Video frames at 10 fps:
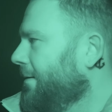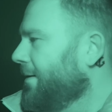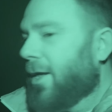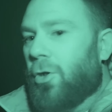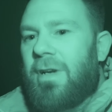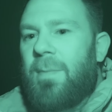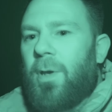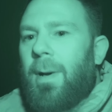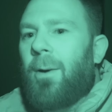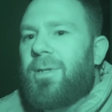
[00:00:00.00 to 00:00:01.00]
It can creep
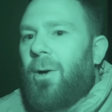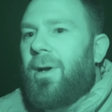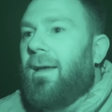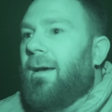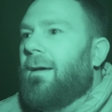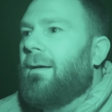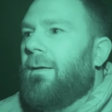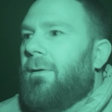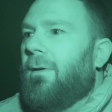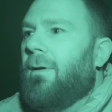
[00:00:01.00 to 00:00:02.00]
you out here.
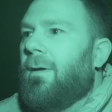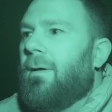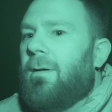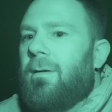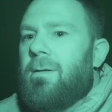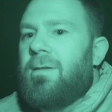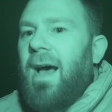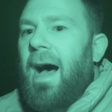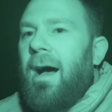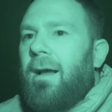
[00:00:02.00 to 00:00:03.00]

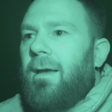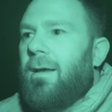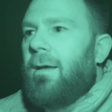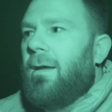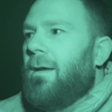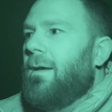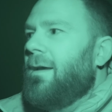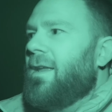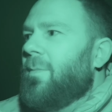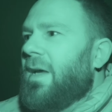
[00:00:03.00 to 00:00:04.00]
Dark,
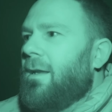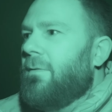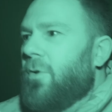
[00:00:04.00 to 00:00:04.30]
in the middle of